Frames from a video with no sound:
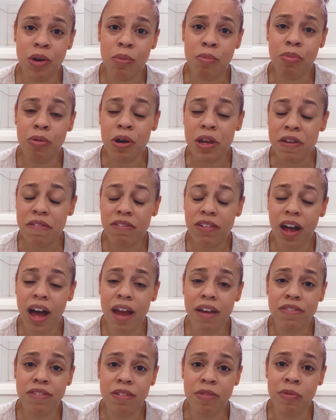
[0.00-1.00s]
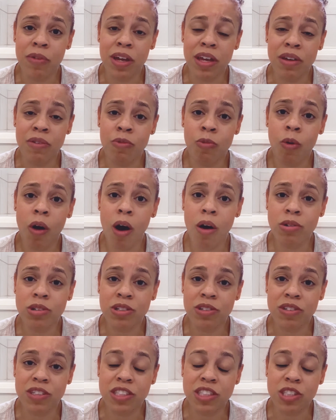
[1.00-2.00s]
breathed life and walked
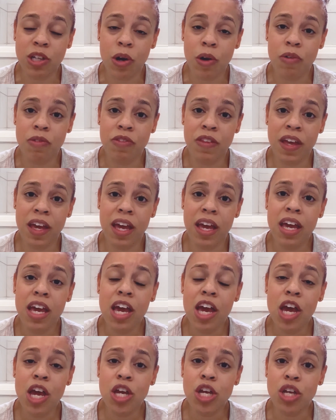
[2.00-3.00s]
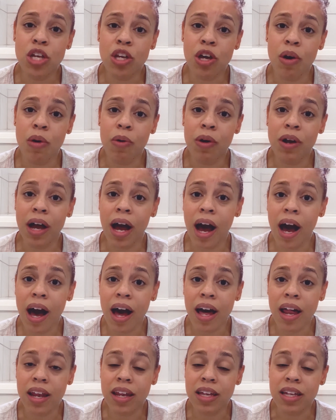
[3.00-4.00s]
on this earth, that,
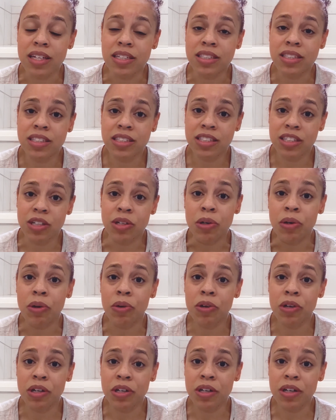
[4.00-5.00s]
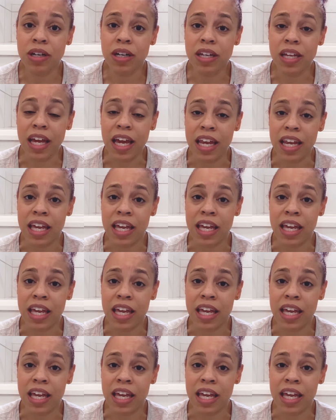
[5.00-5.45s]
God is still good and